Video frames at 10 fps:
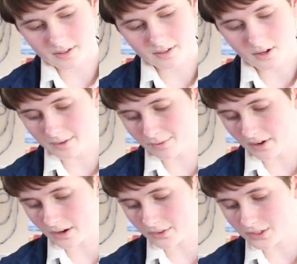9th
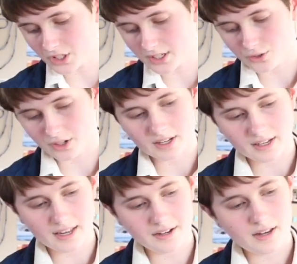fret on the G string
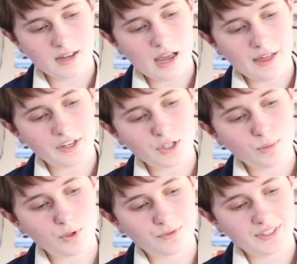again, and then you
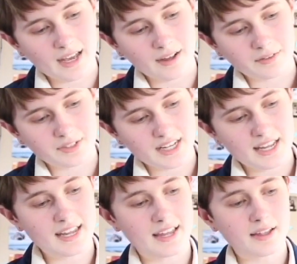move down to
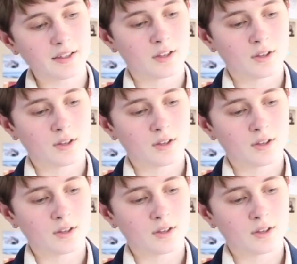here.